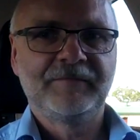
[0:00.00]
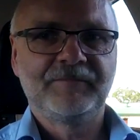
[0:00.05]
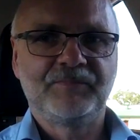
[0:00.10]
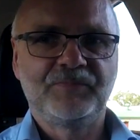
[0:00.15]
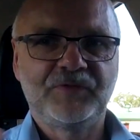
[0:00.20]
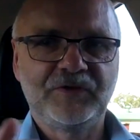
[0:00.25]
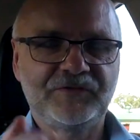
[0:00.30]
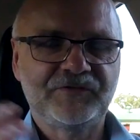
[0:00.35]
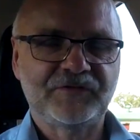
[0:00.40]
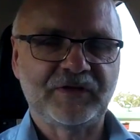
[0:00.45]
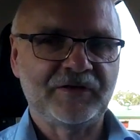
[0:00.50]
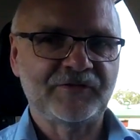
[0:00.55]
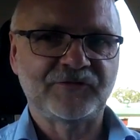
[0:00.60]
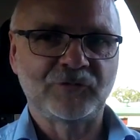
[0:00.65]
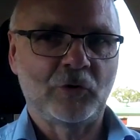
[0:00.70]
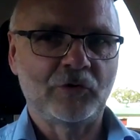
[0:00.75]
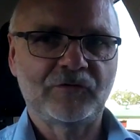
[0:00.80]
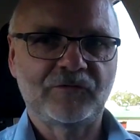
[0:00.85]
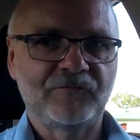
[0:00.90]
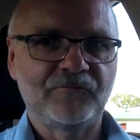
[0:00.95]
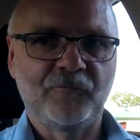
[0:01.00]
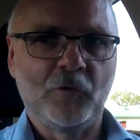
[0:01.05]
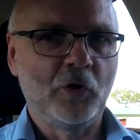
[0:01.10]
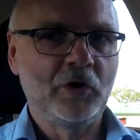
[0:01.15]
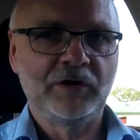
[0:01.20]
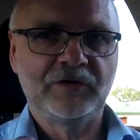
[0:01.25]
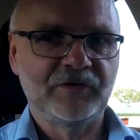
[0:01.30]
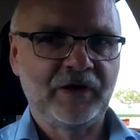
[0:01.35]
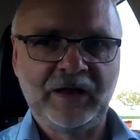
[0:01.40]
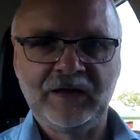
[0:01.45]
this does not
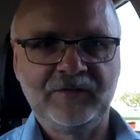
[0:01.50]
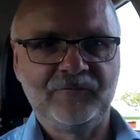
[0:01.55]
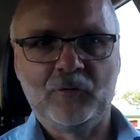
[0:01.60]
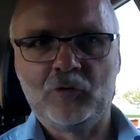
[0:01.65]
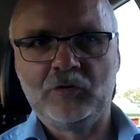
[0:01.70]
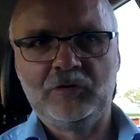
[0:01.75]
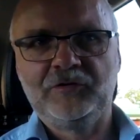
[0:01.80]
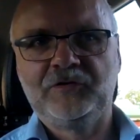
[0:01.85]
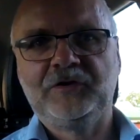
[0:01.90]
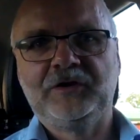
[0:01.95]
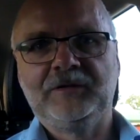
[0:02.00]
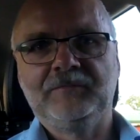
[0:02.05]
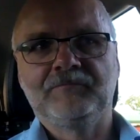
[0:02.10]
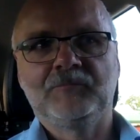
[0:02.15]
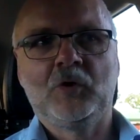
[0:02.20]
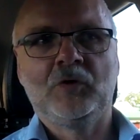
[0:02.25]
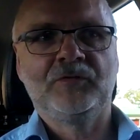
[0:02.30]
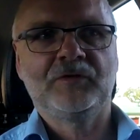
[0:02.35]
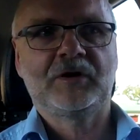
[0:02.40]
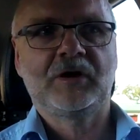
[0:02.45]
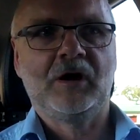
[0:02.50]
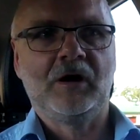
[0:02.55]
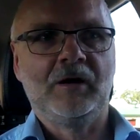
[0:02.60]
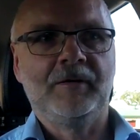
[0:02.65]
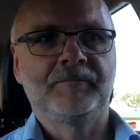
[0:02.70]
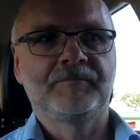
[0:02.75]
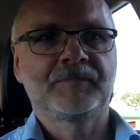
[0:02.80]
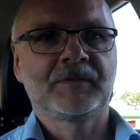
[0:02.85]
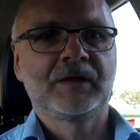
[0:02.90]
void any warranty on the car.